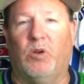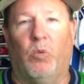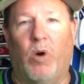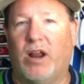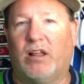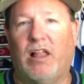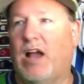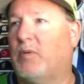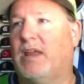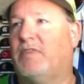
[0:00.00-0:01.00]
1
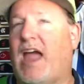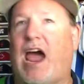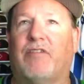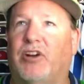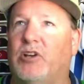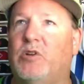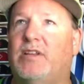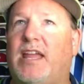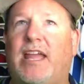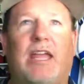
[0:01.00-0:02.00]
o'clock, we get the afternoon
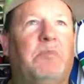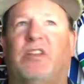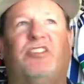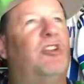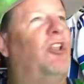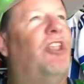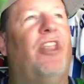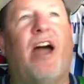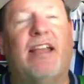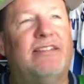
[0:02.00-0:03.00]
games. It's still
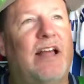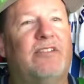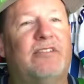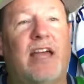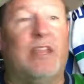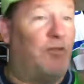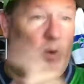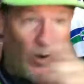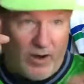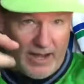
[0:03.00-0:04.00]
nice outside. If
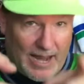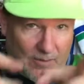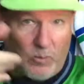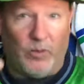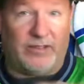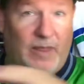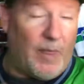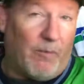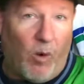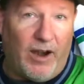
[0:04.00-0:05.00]
your game was in the
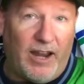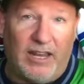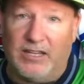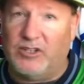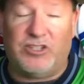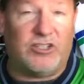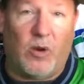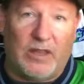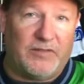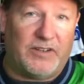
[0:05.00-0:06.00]
morning and you just
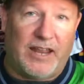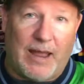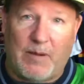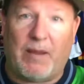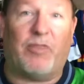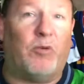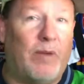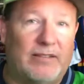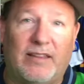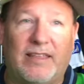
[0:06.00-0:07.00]
don't give a damn about the
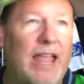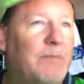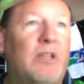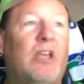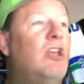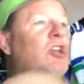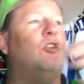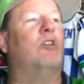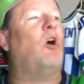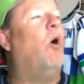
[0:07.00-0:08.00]
rest of the games, you
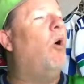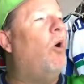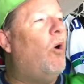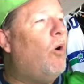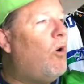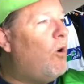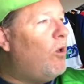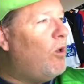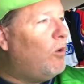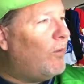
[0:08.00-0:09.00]
get the
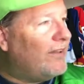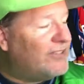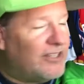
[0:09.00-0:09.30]
whole rest